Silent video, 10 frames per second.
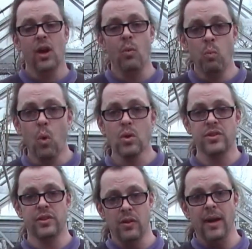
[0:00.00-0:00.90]
and
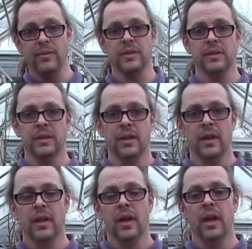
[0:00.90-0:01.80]
water the ground,
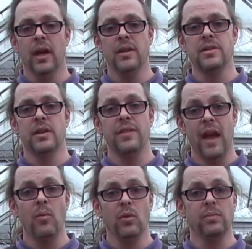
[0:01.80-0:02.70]
and
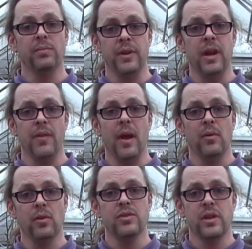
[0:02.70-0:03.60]
that will
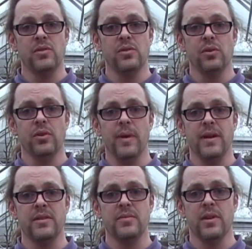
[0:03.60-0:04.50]
also sort them
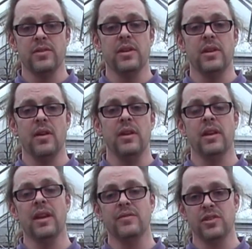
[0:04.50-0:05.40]
out as well. So you
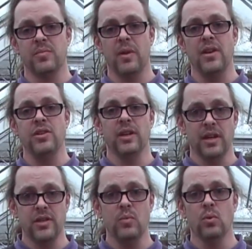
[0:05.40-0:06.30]
don't have to spray it; you can
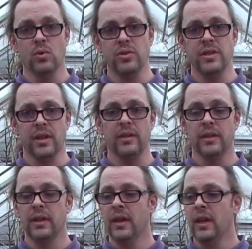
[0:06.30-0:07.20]
actually water it on.
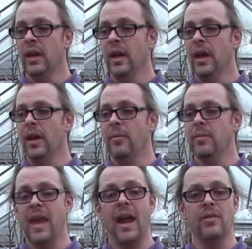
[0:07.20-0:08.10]

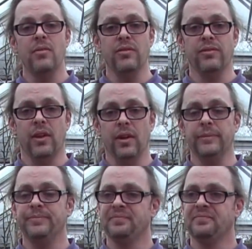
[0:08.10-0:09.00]
Carrot root fly,